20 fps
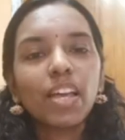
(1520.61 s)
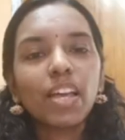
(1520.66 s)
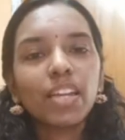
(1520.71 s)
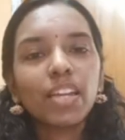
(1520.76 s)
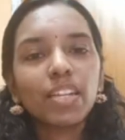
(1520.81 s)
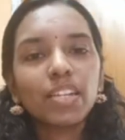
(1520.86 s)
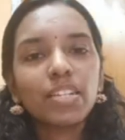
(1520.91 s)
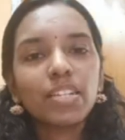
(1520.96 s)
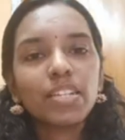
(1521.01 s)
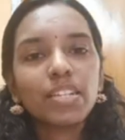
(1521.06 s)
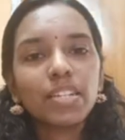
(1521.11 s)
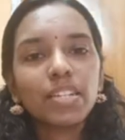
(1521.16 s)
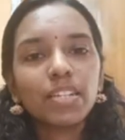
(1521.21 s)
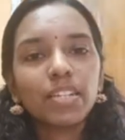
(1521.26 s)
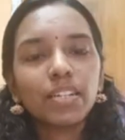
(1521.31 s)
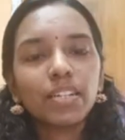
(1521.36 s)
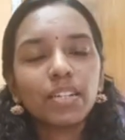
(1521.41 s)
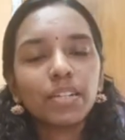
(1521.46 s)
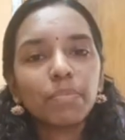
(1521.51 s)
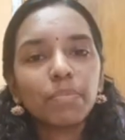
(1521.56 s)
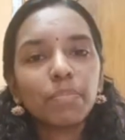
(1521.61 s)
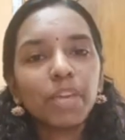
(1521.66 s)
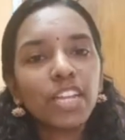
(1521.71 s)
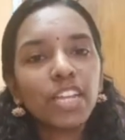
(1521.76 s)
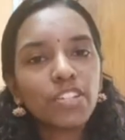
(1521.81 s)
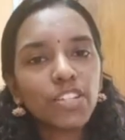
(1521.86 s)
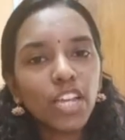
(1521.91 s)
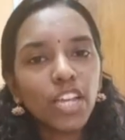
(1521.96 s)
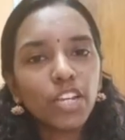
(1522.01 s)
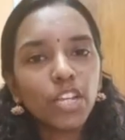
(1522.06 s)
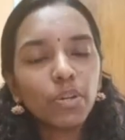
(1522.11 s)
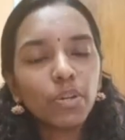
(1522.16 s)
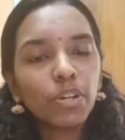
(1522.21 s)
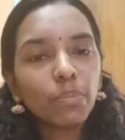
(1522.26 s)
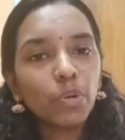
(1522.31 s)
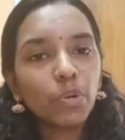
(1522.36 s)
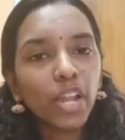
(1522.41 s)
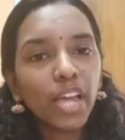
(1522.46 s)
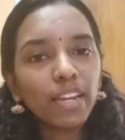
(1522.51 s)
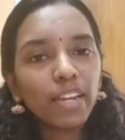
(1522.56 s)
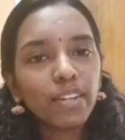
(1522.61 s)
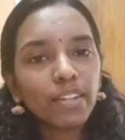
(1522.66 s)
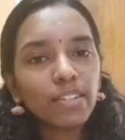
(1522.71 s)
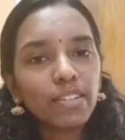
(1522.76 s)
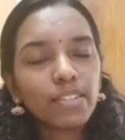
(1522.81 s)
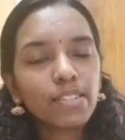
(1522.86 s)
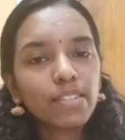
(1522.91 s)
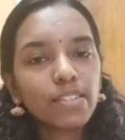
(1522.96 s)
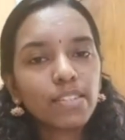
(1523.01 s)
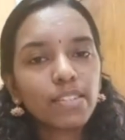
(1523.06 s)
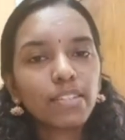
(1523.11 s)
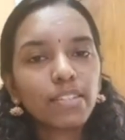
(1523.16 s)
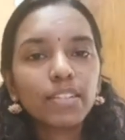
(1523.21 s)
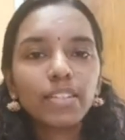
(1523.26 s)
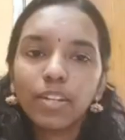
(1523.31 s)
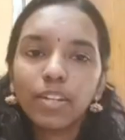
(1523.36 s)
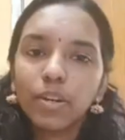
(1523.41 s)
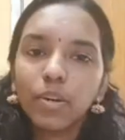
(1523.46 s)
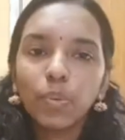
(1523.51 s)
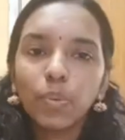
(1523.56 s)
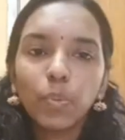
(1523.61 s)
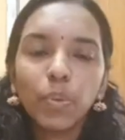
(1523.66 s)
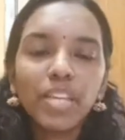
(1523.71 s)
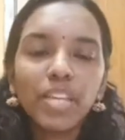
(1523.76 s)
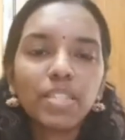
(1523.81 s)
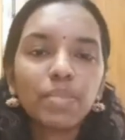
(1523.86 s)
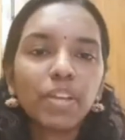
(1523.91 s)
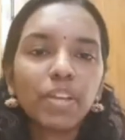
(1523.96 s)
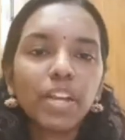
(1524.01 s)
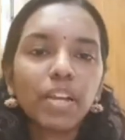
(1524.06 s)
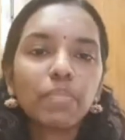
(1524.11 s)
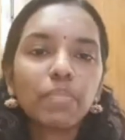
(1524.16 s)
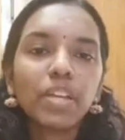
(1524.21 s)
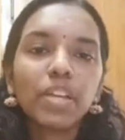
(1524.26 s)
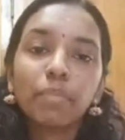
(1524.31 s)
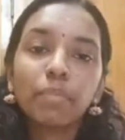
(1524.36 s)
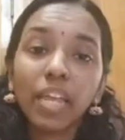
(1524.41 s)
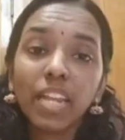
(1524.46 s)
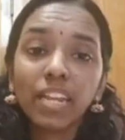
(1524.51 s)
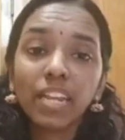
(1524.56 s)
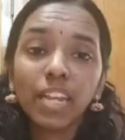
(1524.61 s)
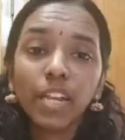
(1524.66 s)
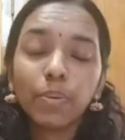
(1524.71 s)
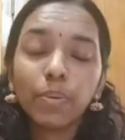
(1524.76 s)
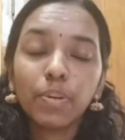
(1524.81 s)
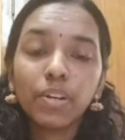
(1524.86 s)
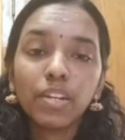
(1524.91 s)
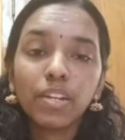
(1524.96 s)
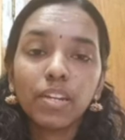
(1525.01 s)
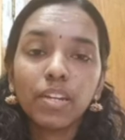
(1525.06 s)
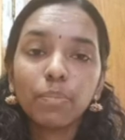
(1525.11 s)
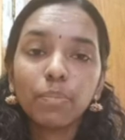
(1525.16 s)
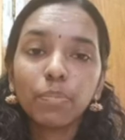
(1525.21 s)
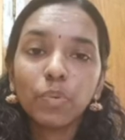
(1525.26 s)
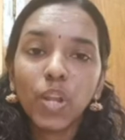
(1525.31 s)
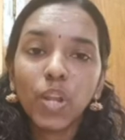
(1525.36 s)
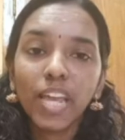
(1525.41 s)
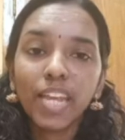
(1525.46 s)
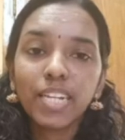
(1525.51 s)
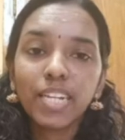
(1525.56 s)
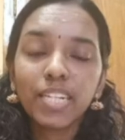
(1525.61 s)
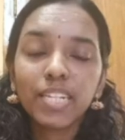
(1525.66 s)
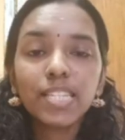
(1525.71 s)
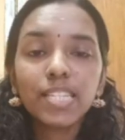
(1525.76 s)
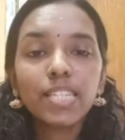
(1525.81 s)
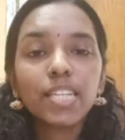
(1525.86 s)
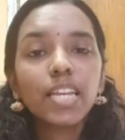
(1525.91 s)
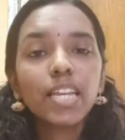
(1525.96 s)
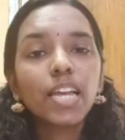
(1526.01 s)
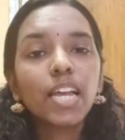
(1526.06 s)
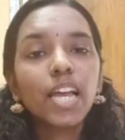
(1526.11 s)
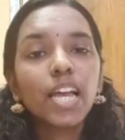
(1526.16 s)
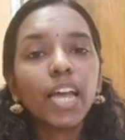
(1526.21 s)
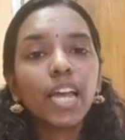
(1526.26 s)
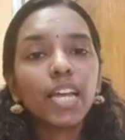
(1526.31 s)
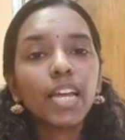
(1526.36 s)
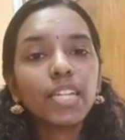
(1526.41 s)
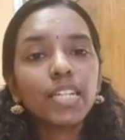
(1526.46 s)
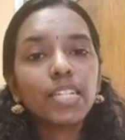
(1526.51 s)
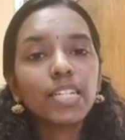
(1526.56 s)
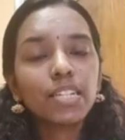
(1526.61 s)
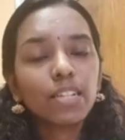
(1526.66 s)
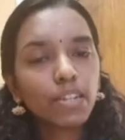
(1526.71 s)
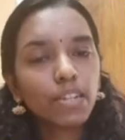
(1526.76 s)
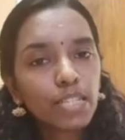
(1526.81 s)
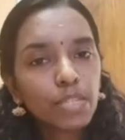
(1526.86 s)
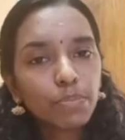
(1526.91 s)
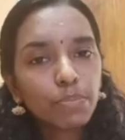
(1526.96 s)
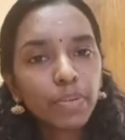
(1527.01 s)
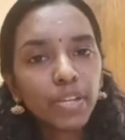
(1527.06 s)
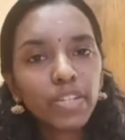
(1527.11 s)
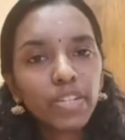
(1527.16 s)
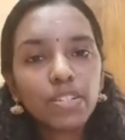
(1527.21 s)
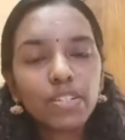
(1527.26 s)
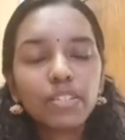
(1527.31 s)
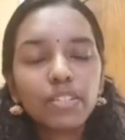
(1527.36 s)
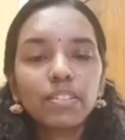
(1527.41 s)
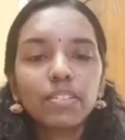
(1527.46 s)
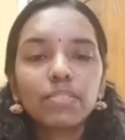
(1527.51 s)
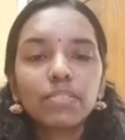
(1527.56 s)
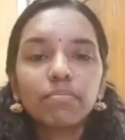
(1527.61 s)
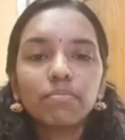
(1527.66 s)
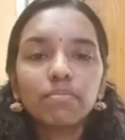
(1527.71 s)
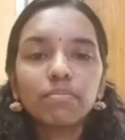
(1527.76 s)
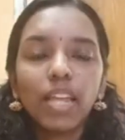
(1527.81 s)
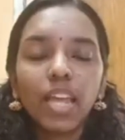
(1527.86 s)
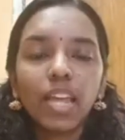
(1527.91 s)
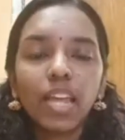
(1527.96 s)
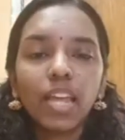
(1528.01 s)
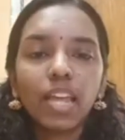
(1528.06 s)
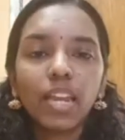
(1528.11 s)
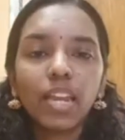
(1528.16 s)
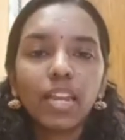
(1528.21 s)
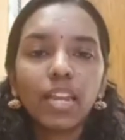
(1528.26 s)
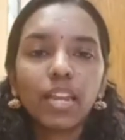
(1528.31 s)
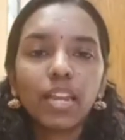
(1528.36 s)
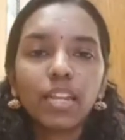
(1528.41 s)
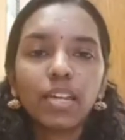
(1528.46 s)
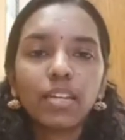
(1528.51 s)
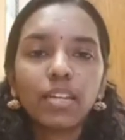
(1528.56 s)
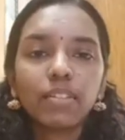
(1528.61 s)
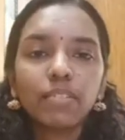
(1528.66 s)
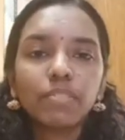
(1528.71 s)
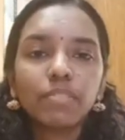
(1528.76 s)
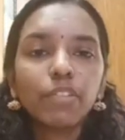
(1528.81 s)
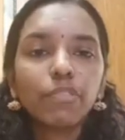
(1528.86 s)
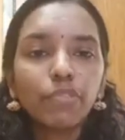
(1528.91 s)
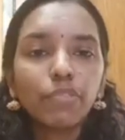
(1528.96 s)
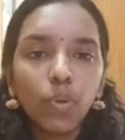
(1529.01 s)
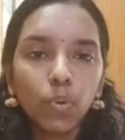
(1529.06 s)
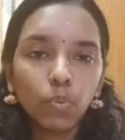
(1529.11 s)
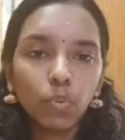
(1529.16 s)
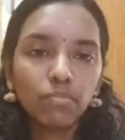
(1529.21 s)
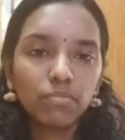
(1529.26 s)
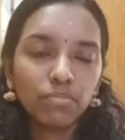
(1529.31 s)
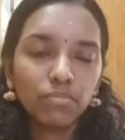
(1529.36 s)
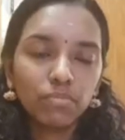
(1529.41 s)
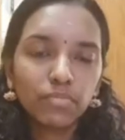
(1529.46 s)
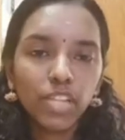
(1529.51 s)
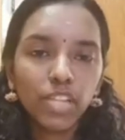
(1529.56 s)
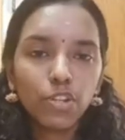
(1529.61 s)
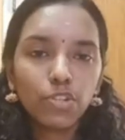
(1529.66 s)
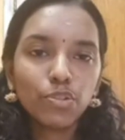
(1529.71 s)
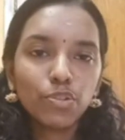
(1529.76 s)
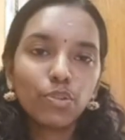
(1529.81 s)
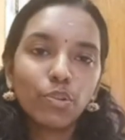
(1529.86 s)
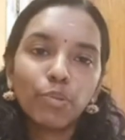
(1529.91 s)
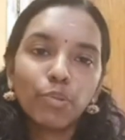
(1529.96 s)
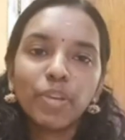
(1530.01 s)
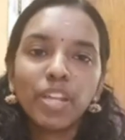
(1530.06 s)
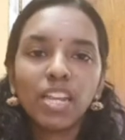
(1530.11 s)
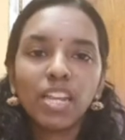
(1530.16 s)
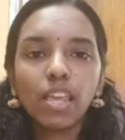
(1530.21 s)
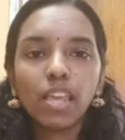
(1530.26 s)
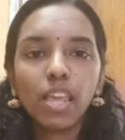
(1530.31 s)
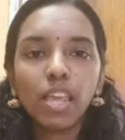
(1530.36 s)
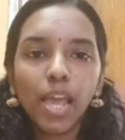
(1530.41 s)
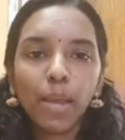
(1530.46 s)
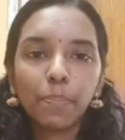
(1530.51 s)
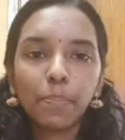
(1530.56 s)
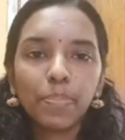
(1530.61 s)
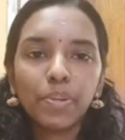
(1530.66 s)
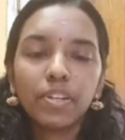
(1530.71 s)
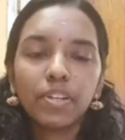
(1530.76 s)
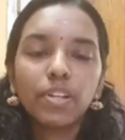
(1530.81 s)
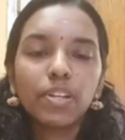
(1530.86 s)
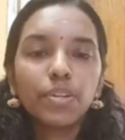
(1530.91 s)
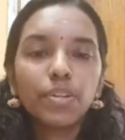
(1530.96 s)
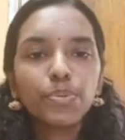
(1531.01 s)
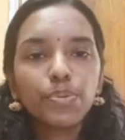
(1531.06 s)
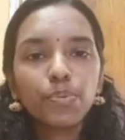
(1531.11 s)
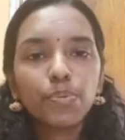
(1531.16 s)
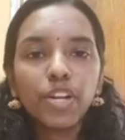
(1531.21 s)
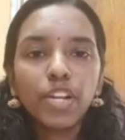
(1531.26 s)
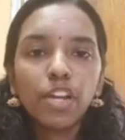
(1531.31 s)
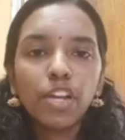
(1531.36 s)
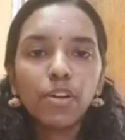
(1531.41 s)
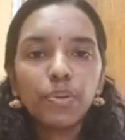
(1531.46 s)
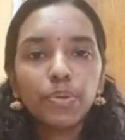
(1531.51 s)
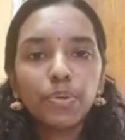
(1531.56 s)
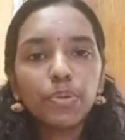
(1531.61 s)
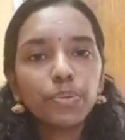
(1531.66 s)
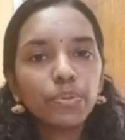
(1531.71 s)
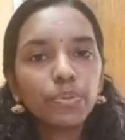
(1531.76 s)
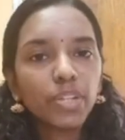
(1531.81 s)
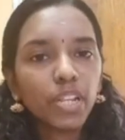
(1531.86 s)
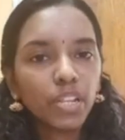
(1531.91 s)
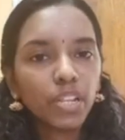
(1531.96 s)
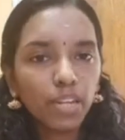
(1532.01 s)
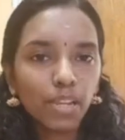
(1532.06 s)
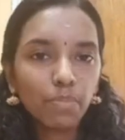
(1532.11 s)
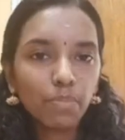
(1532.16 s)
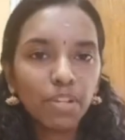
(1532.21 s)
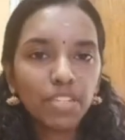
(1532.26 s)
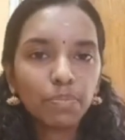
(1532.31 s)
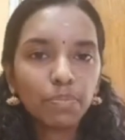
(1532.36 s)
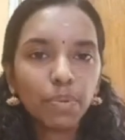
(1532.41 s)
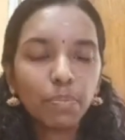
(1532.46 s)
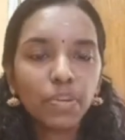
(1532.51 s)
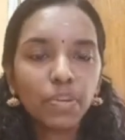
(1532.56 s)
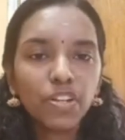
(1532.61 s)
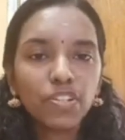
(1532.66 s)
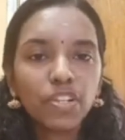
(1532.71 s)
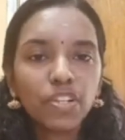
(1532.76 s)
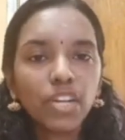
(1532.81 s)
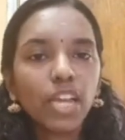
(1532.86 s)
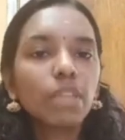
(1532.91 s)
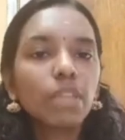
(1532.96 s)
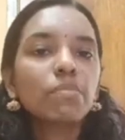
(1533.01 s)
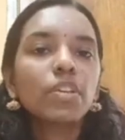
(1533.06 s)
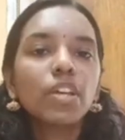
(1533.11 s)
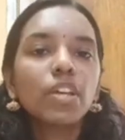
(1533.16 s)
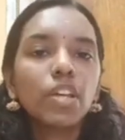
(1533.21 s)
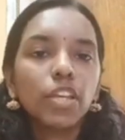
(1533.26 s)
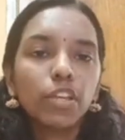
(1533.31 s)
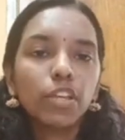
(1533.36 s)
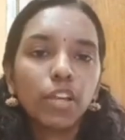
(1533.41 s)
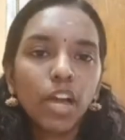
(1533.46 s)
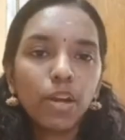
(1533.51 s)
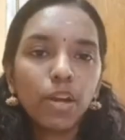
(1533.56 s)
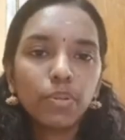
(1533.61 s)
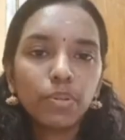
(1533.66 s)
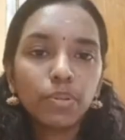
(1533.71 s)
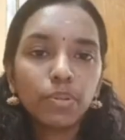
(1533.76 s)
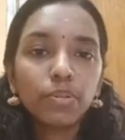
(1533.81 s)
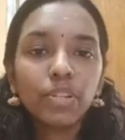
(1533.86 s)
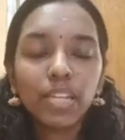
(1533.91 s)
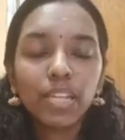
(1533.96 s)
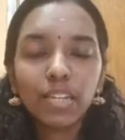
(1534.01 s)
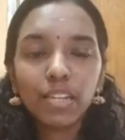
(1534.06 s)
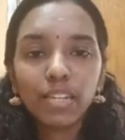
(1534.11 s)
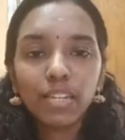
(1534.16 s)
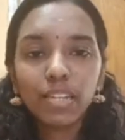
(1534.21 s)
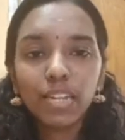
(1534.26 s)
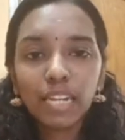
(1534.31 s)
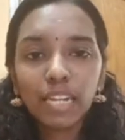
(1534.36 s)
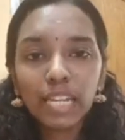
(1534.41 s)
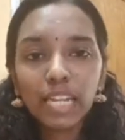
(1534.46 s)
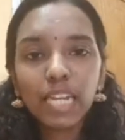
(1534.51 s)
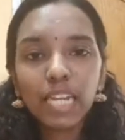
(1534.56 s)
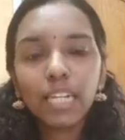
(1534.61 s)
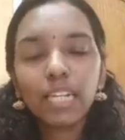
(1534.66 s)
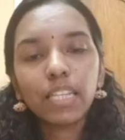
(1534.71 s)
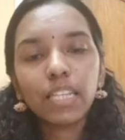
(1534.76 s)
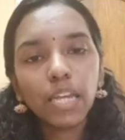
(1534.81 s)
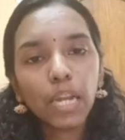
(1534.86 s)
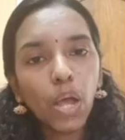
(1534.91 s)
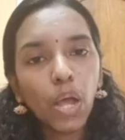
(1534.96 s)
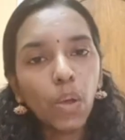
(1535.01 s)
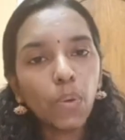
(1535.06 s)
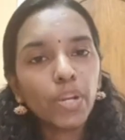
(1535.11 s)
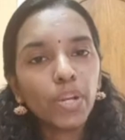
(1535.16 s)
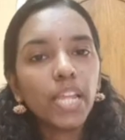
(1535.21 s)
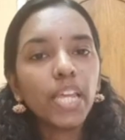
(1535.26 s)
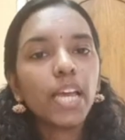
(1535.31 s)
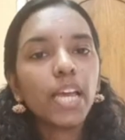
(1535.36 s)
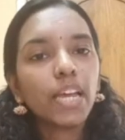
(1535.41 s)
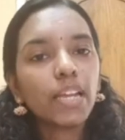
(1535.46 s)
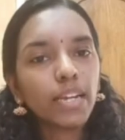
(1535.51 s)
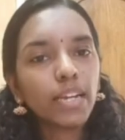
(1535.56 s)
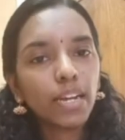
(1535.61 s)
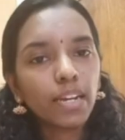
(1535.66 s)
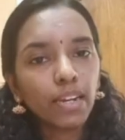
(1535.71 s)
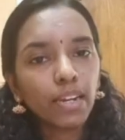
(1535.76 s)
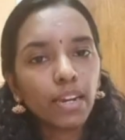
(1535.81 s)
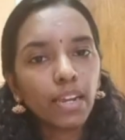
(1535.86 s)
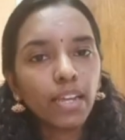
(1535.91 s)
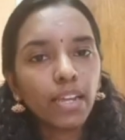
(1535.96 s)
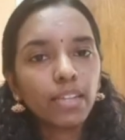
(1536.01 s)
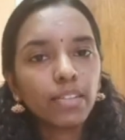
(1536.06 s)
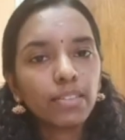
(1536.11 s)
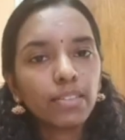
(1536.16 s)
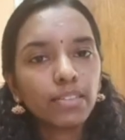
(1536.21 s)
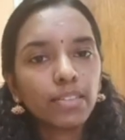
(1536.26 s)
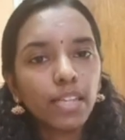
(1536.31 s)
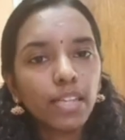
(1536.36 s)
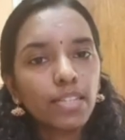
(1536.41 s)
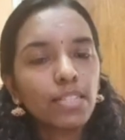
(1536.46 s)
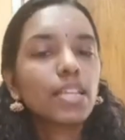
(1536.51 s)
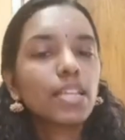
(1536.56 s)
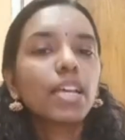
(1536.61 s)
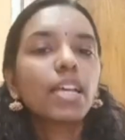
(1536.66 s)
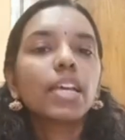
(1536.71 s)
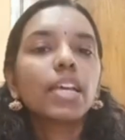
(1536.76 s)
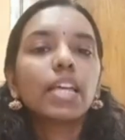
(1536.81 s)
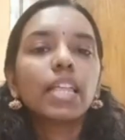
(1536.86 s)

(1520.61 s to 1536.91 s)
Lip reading: And maintain your politeness. Always maintain your politeness and respect. Then the flow, there should not be any gap. So what you have to do in 3 minutes preparation time, you have to read thoroughly and underline the things.